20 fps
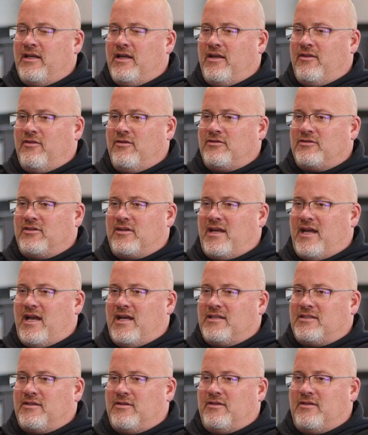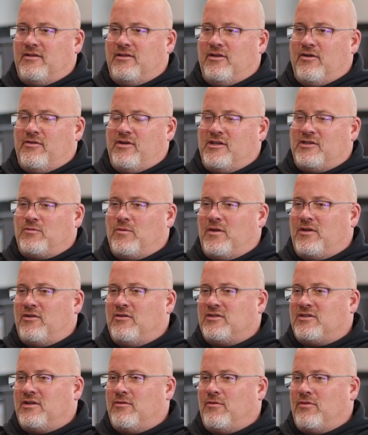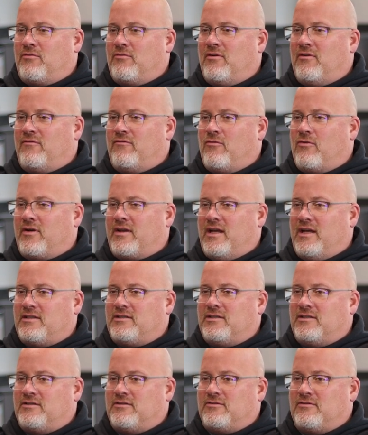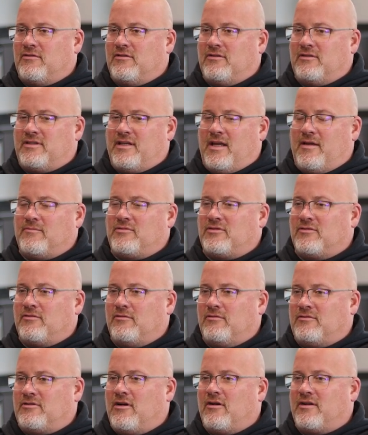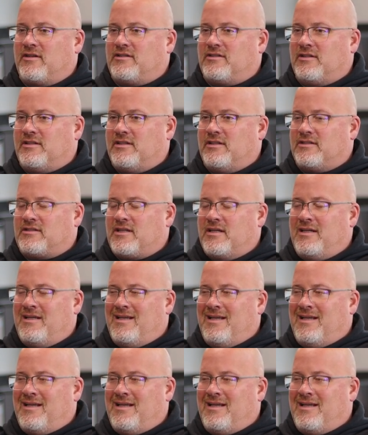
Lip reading: And those are guys that, you know, each week you see with 3 or 4 catches or attempts or targets at least.